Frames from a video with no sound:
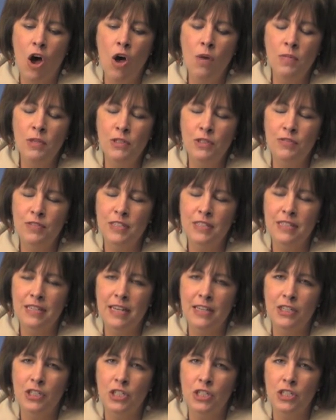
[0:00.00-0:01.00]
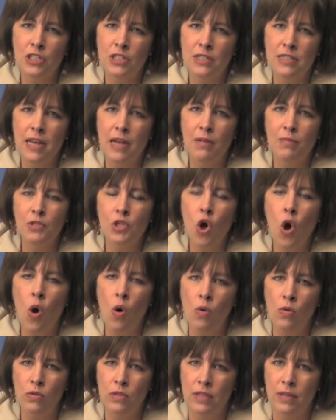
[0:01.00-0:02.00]
almost feels like she just helps
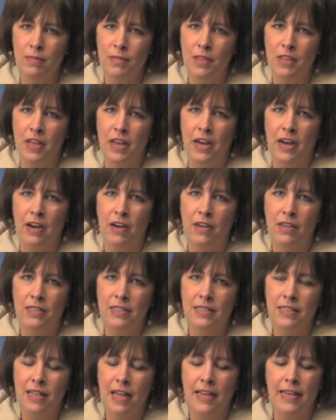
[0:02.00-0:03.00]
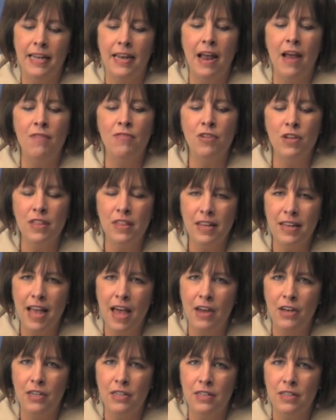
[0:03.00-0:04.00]
hold them there until I get everything
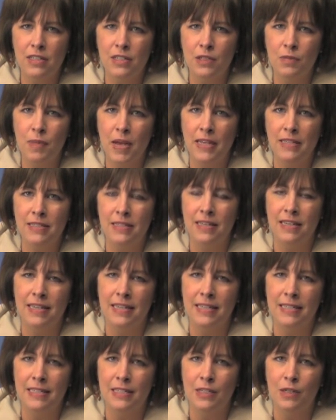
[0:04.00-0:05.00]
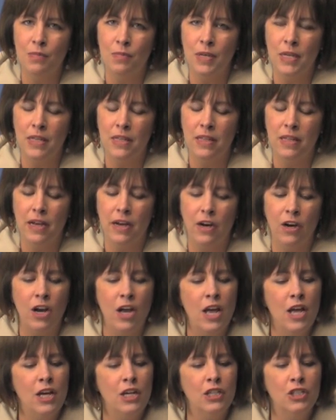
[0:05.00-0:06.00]
out into the space that needs to be there.
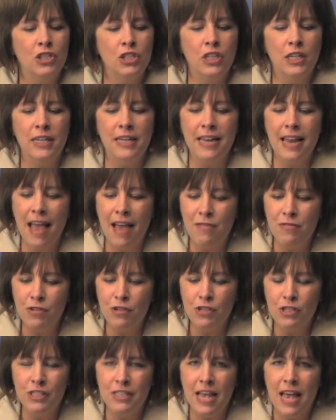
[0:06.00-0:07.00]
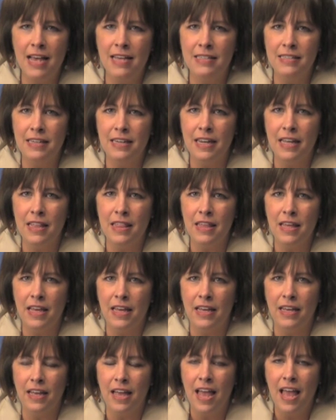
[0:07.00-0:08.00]
She never says
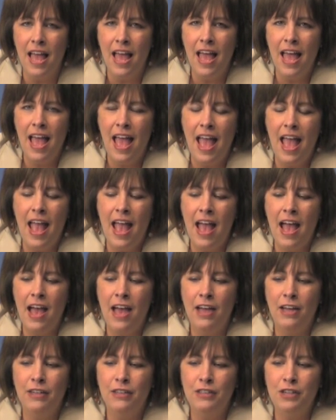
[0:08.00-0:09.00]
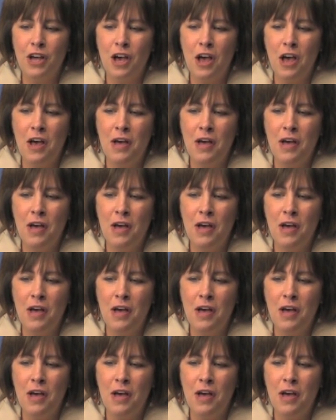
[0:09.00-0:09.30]
anything. And